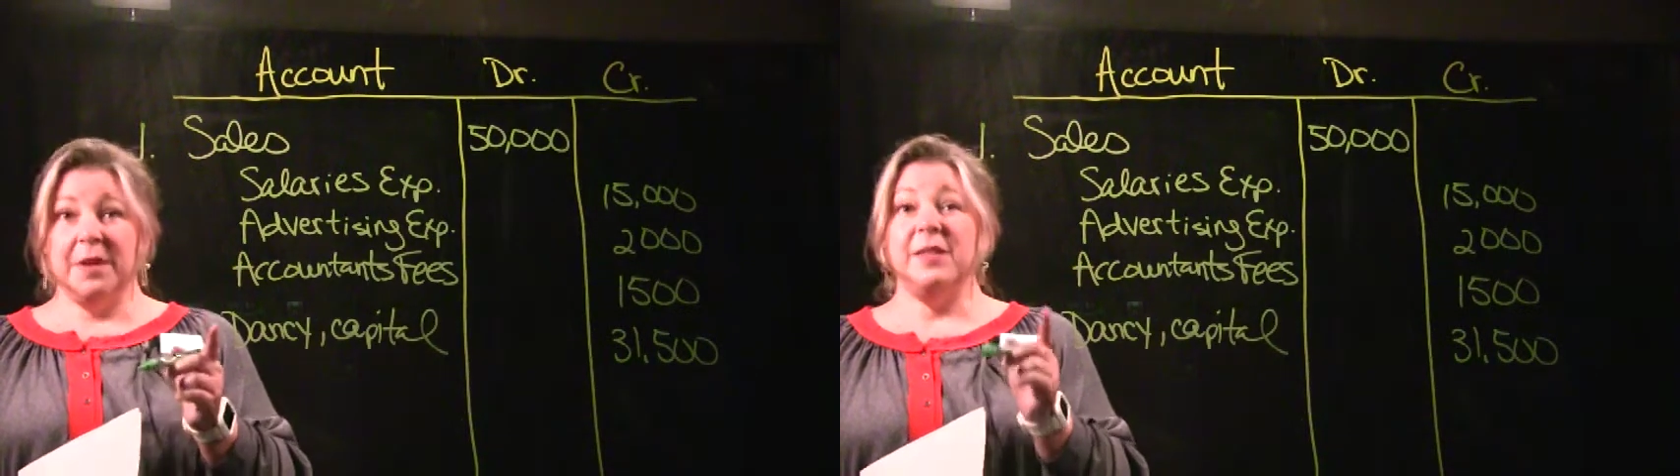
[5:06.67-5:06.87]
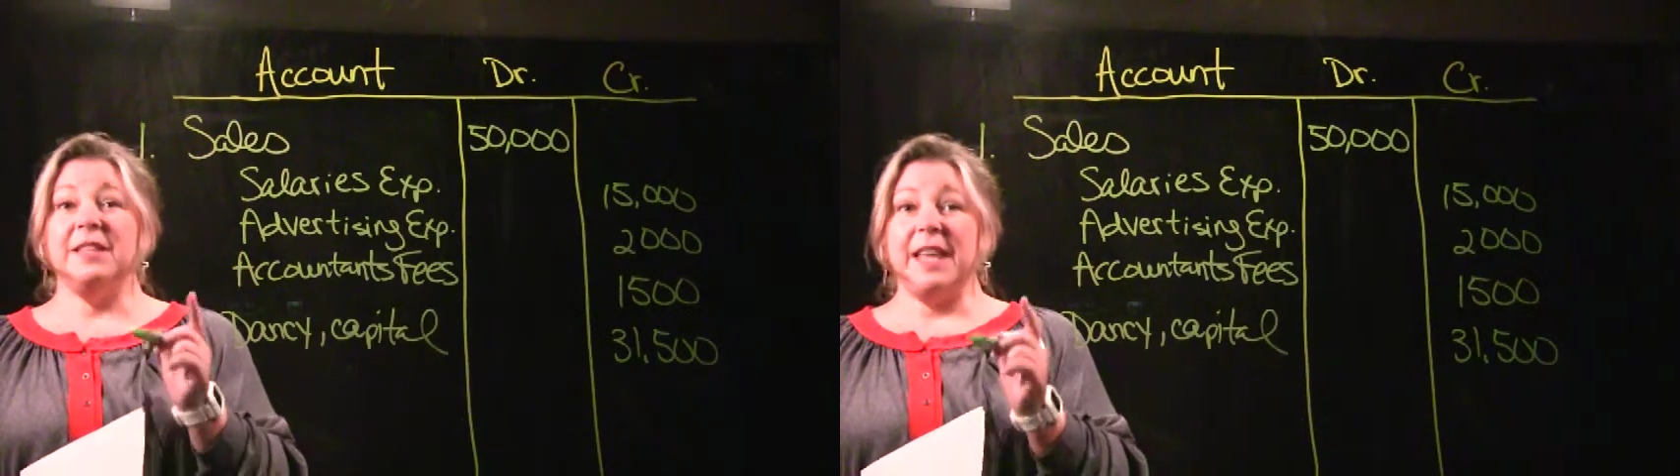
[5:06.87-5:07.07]

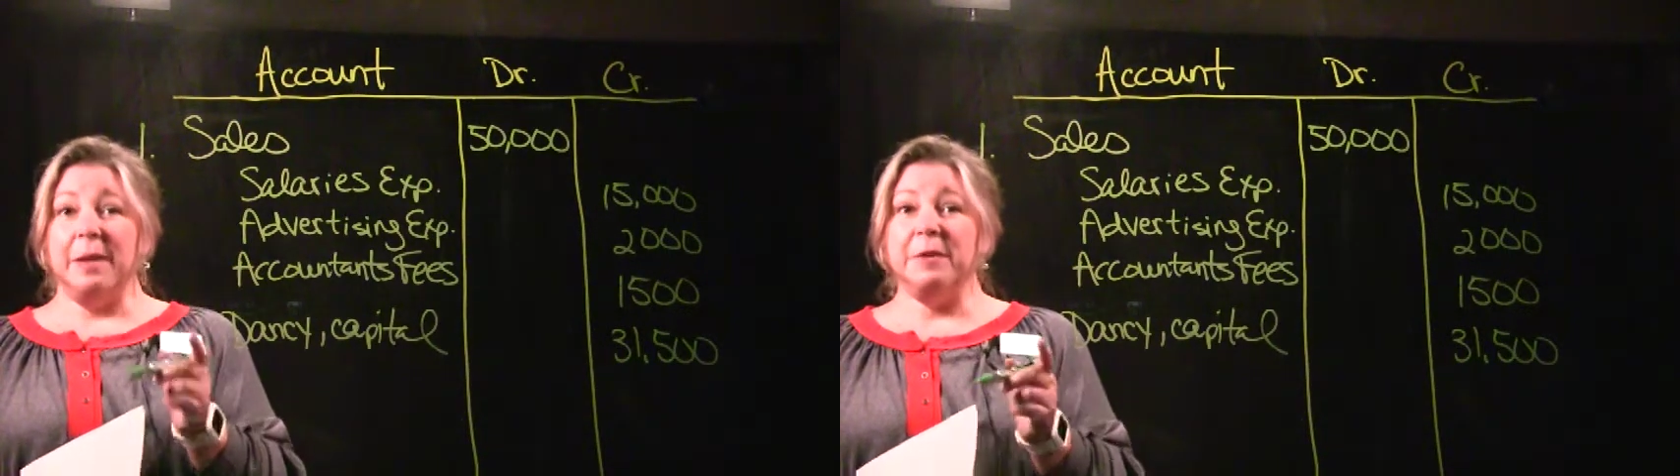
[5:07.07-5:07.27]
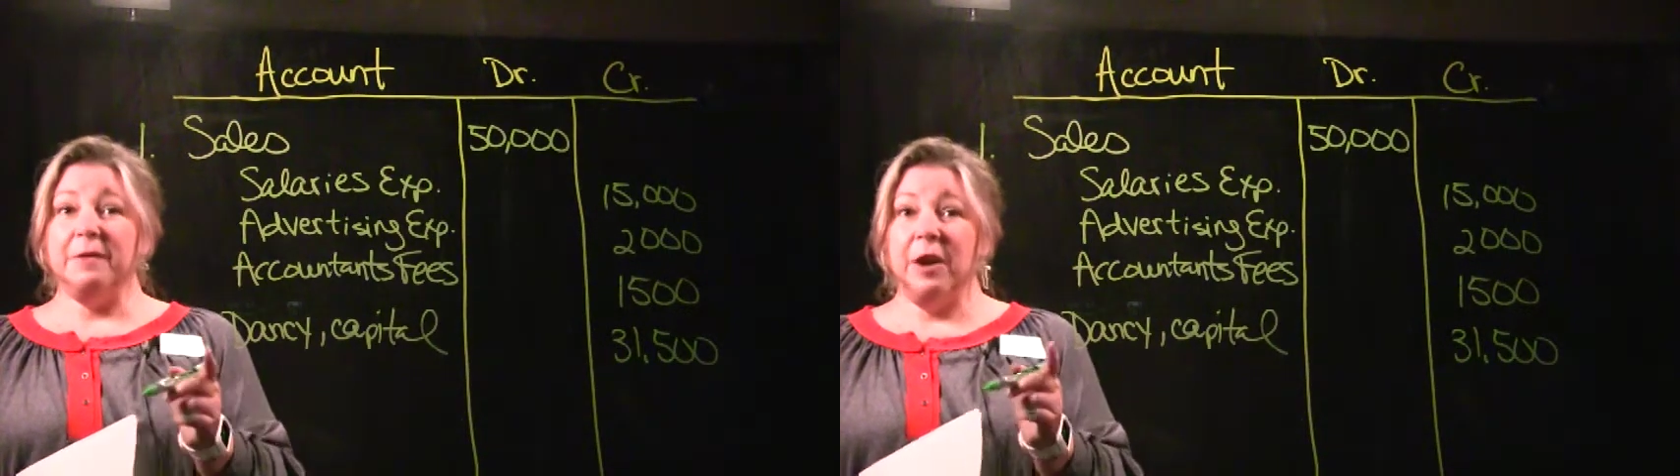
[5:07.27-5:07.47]
the
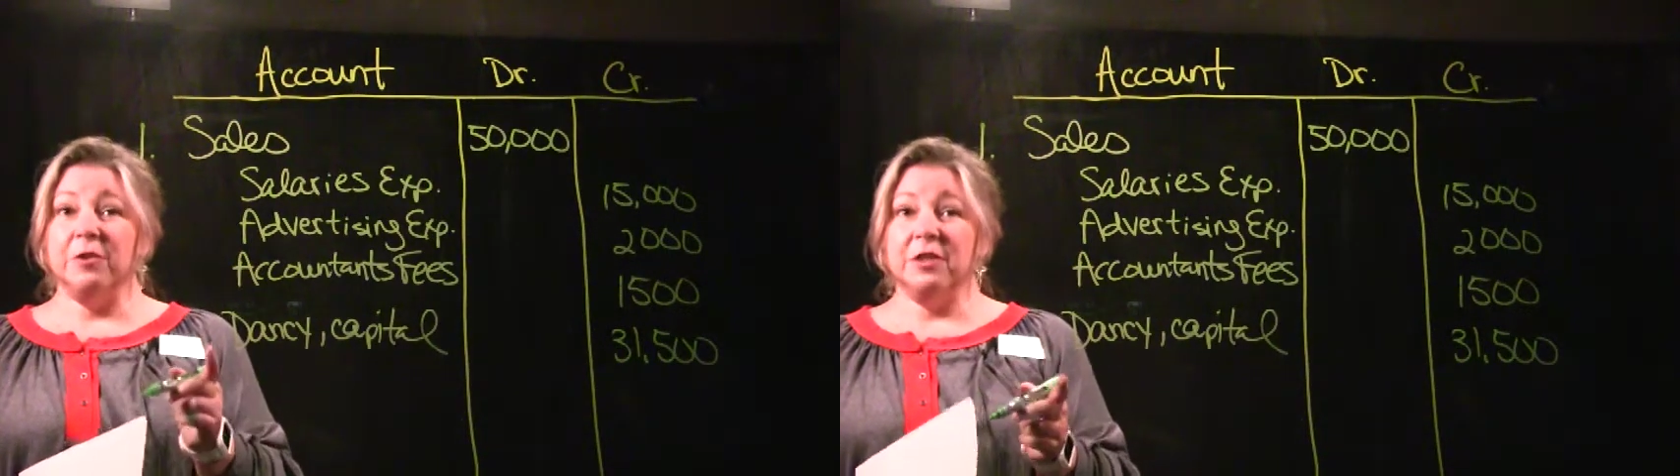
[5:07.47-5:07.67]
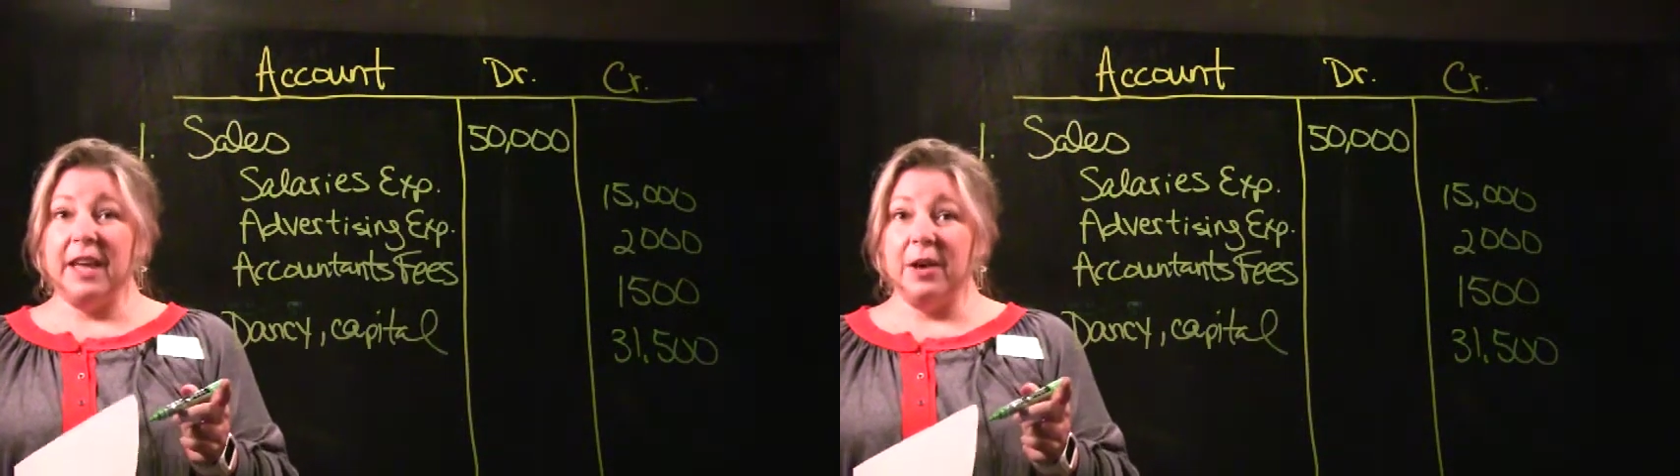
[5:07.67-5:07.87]
statement of
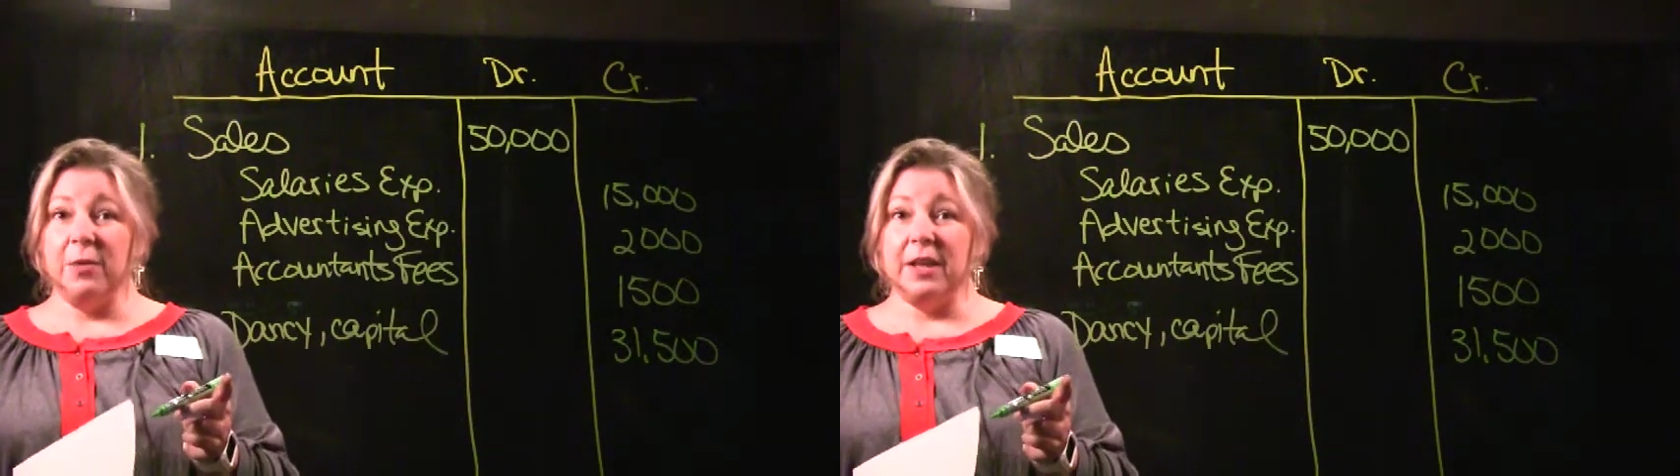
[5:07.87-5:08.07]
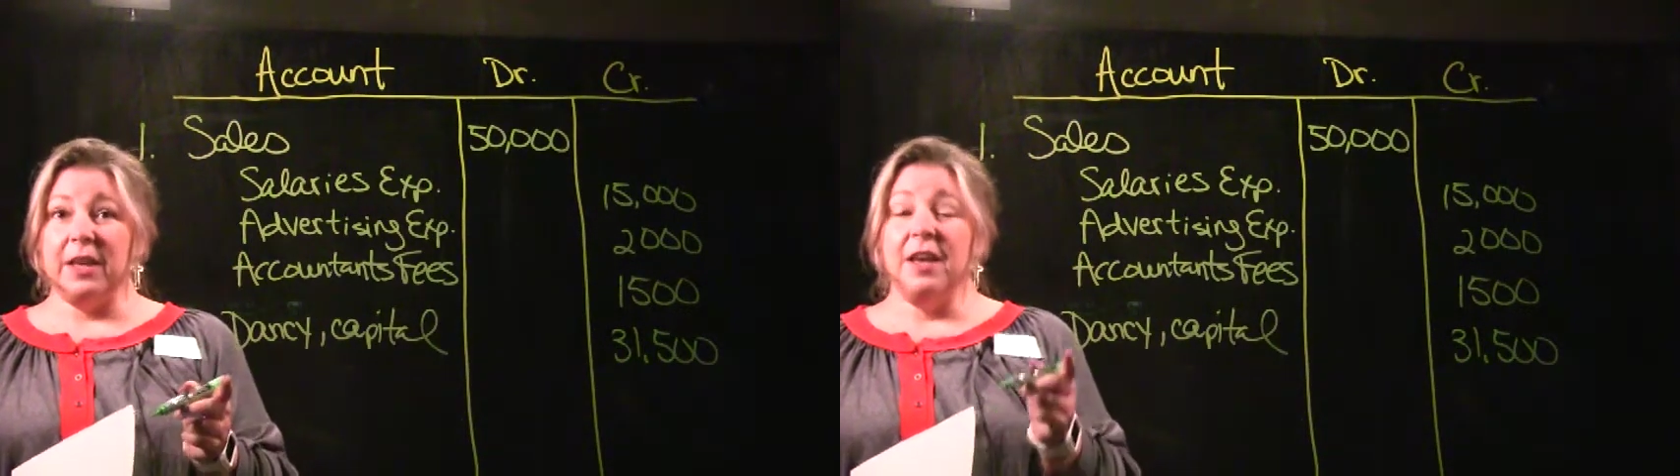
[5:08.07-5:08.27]
owner's
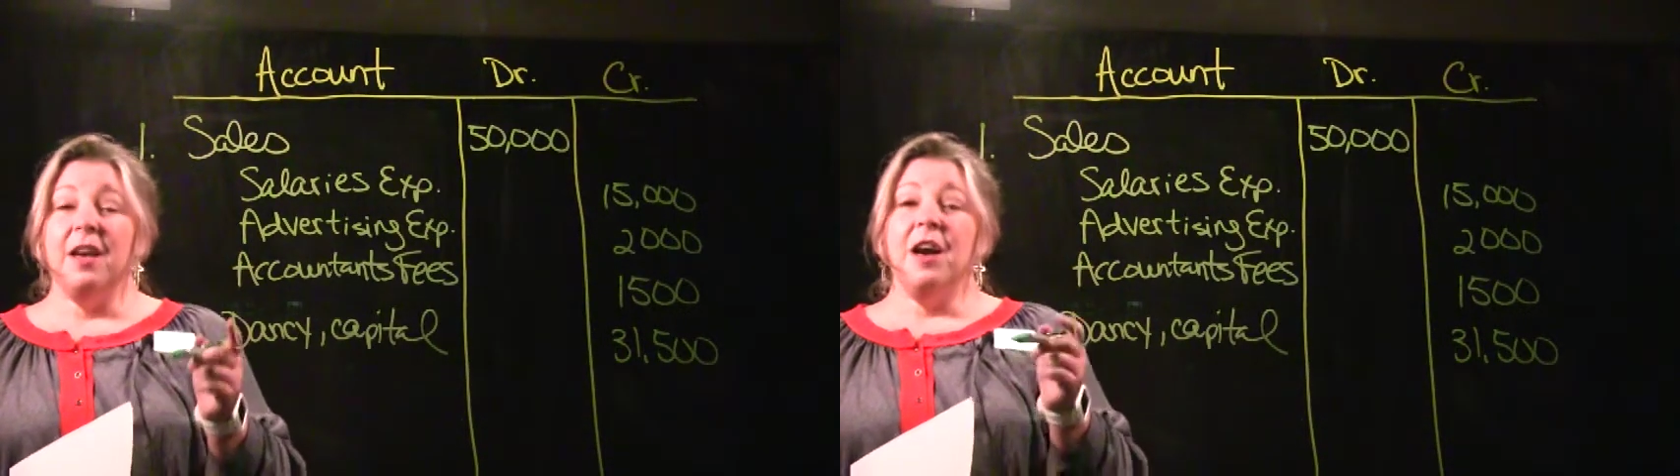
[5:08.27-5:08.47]
equity.